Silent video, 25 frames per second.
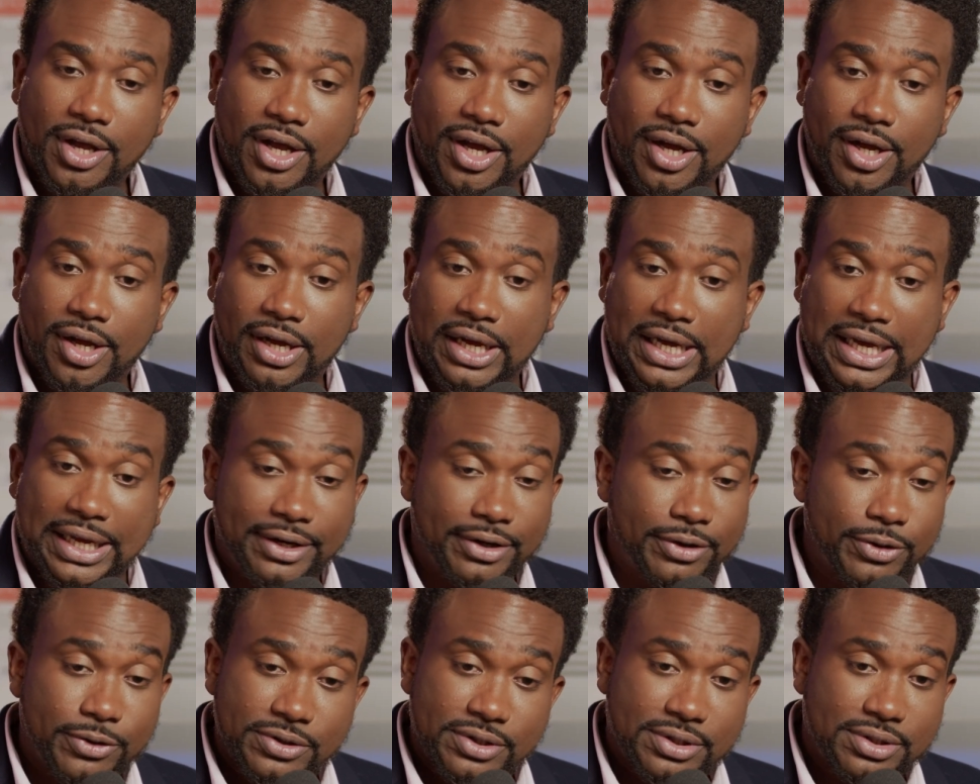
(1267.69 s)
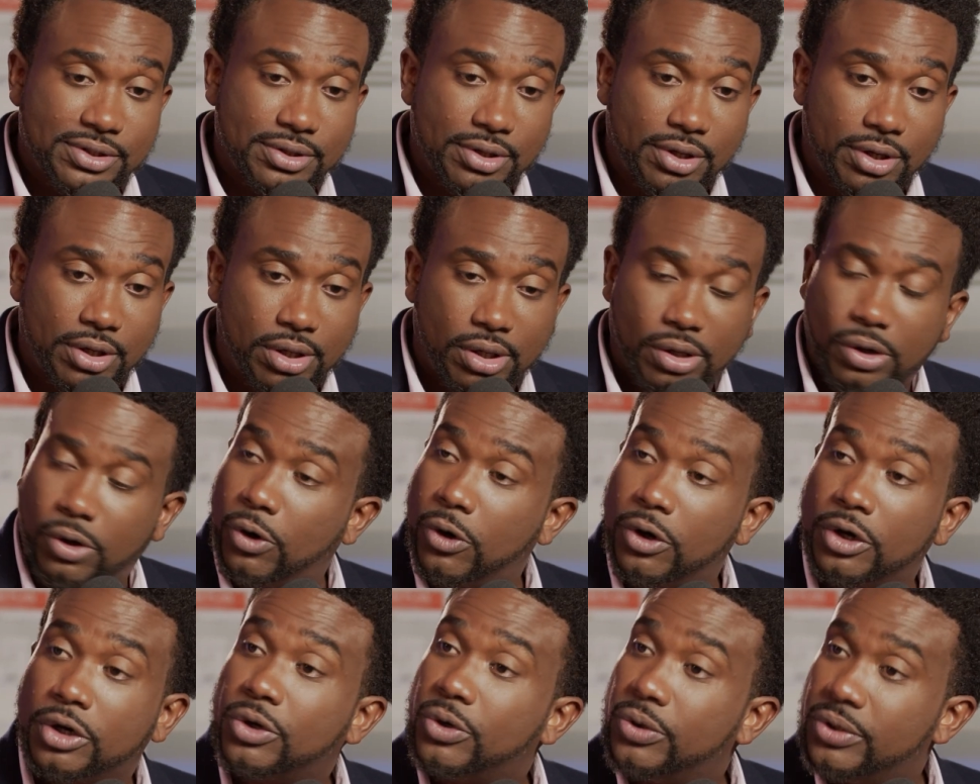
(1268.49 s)
uh, and those are
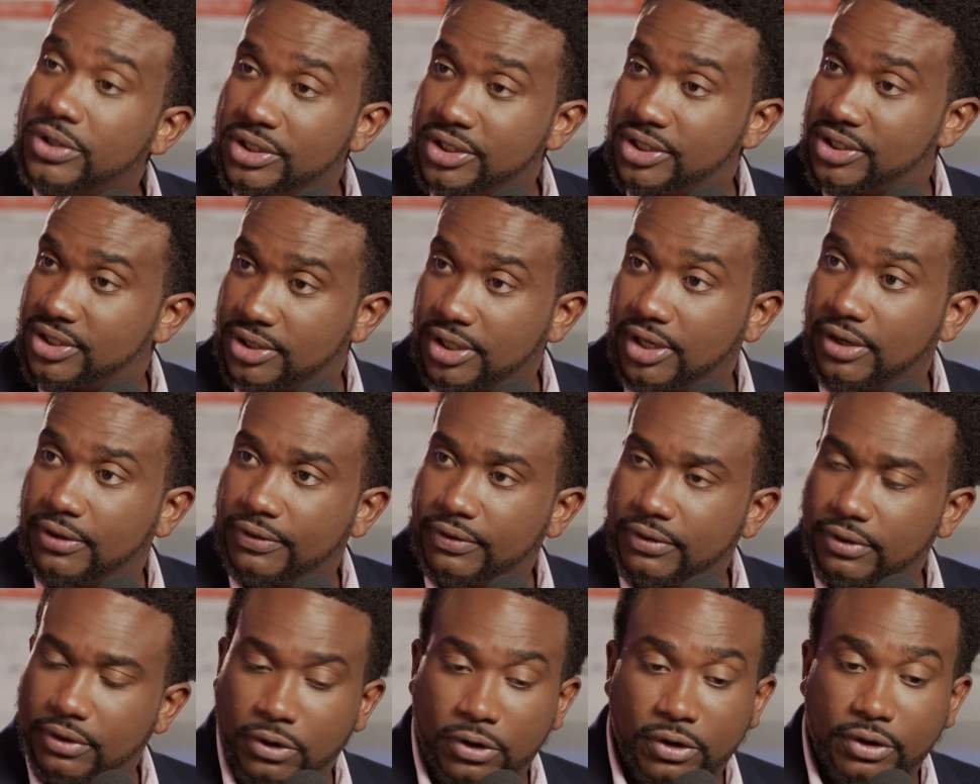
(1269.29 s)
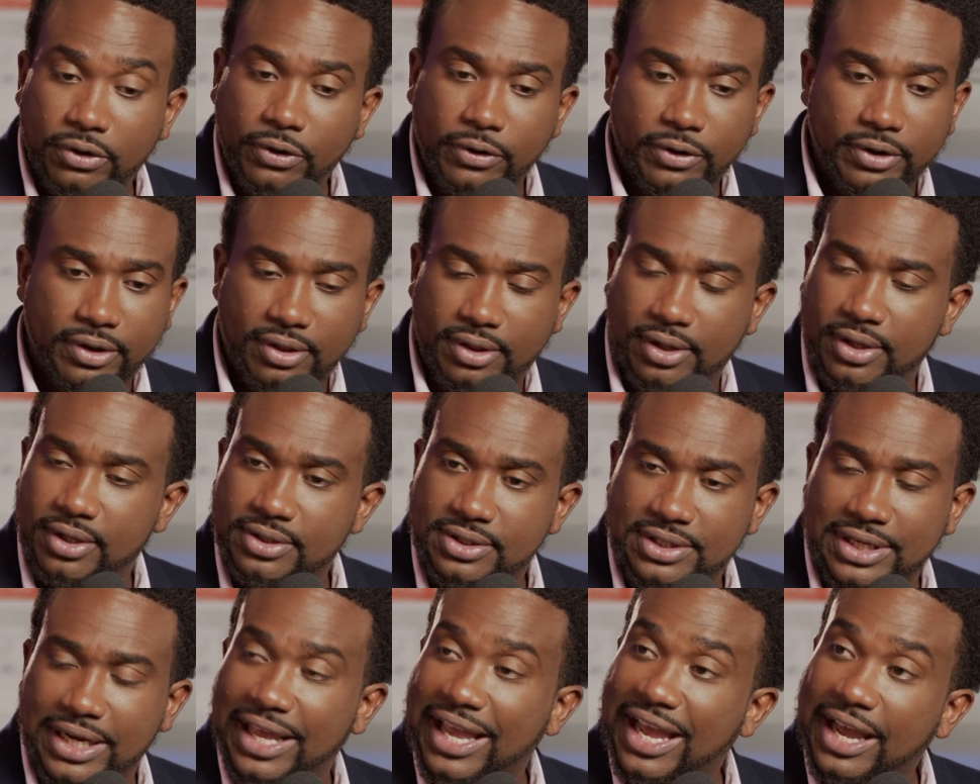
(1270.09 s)
ongoing stuff, ongoing things
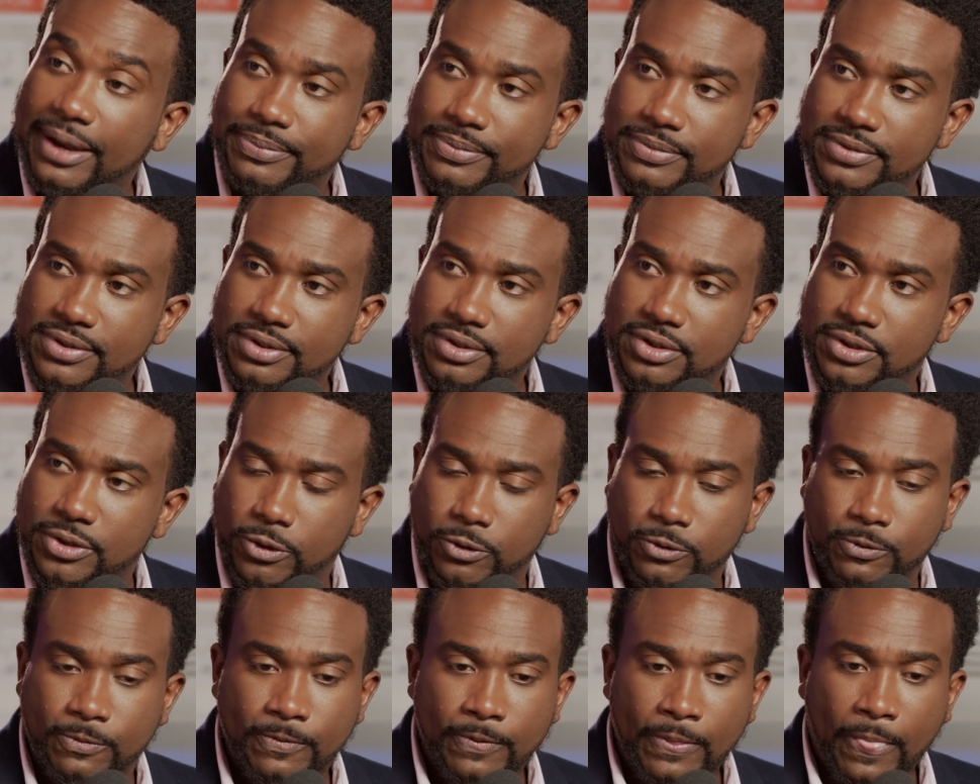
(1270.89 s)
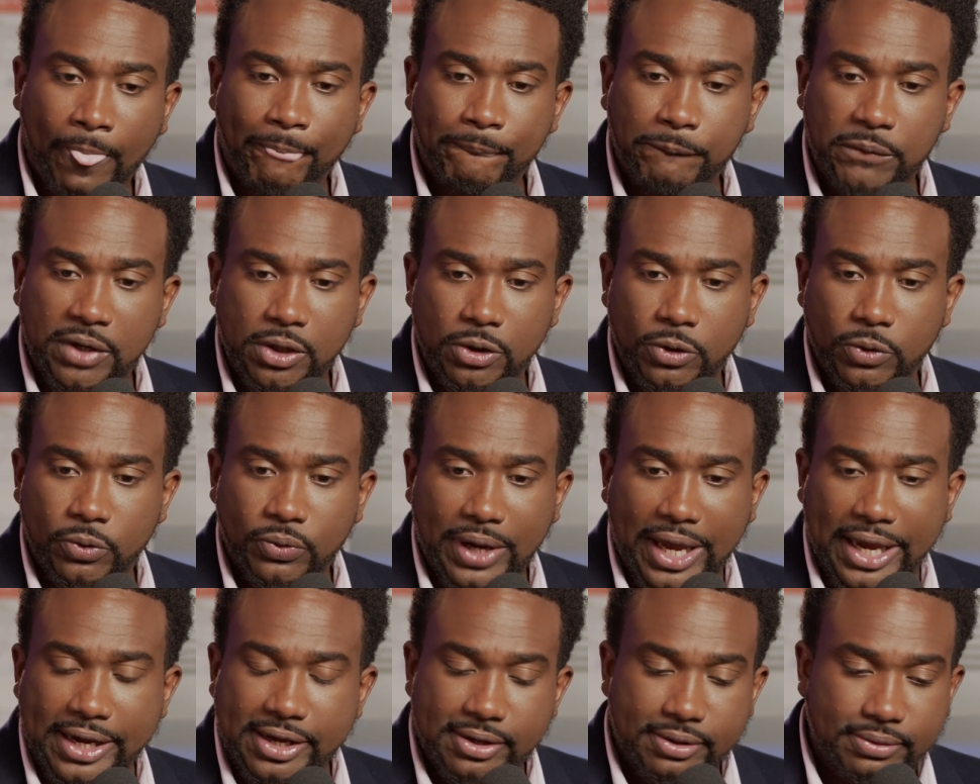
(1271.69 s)
that happen. So you know
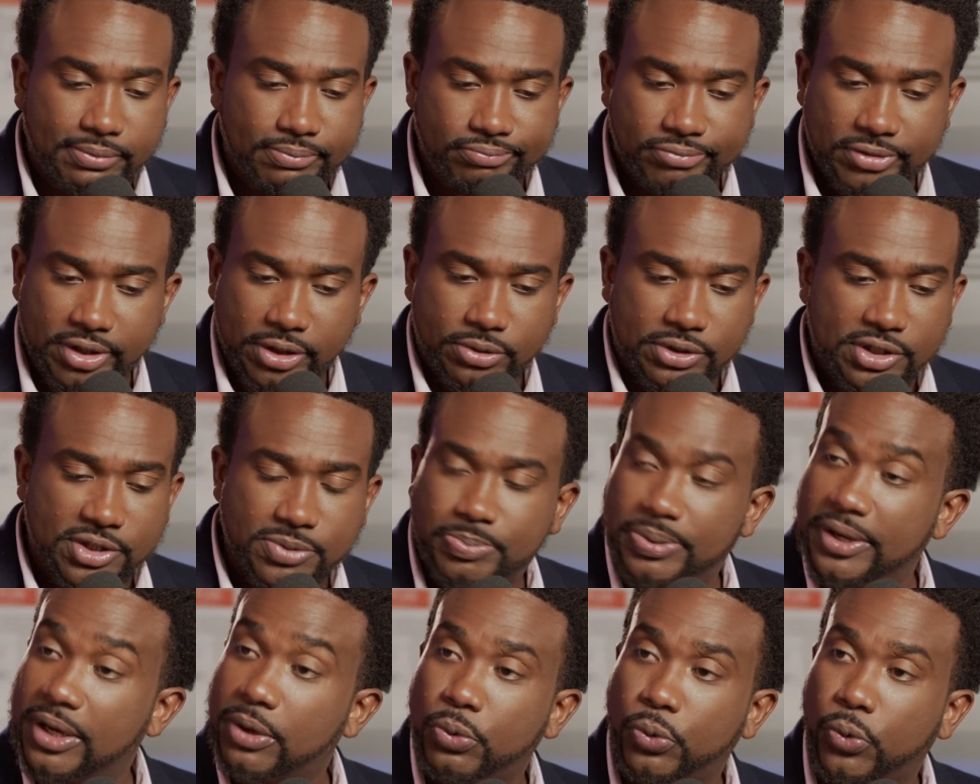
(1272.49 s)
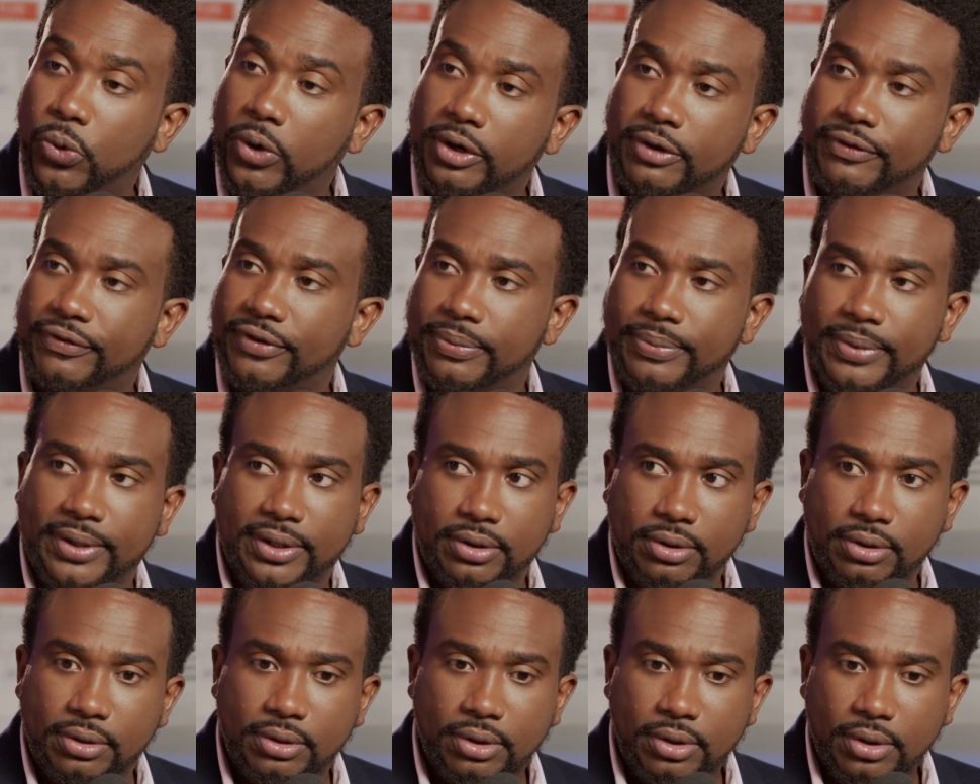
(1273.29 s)
I could you know just pick one of them,
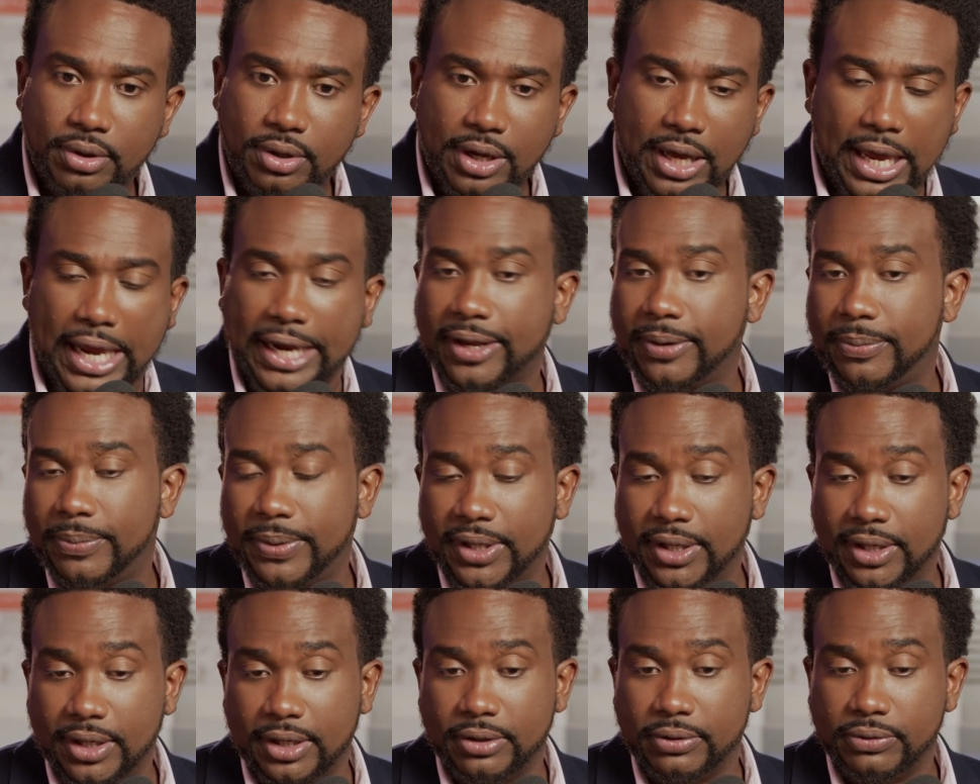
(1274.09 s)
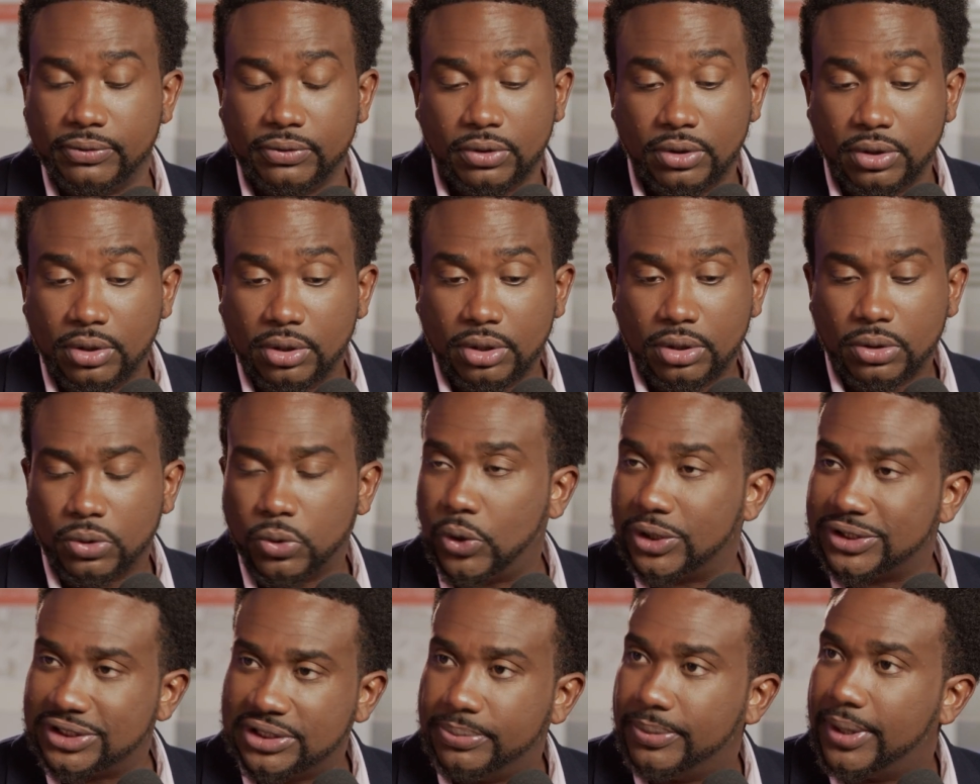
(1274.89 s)
and I could be in
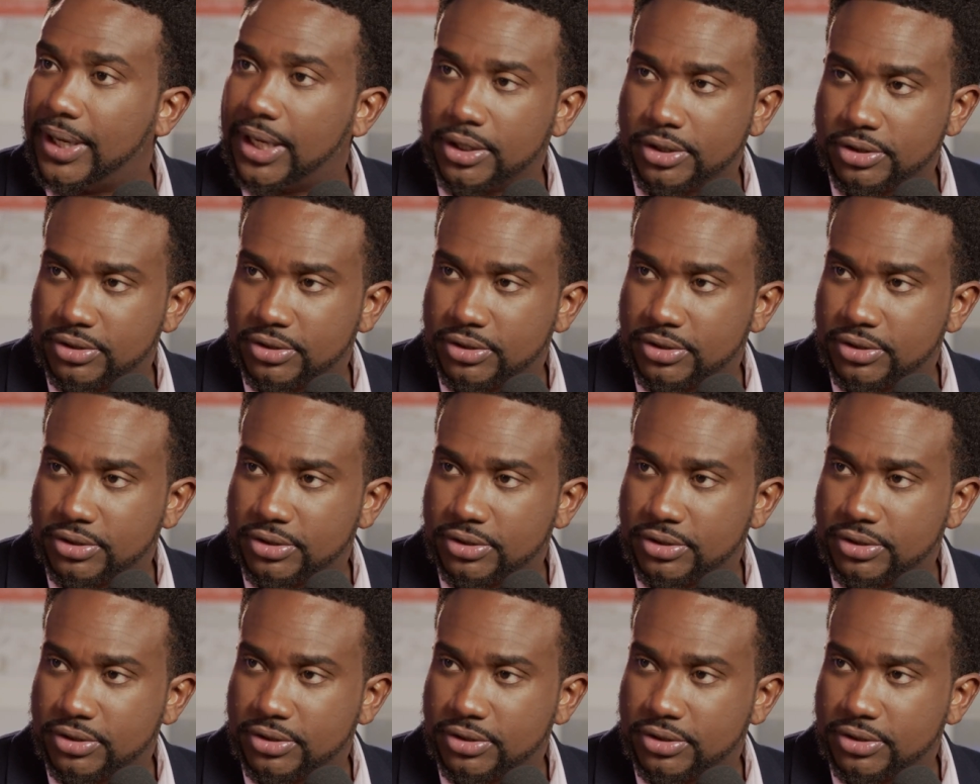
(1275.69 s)
Guatemala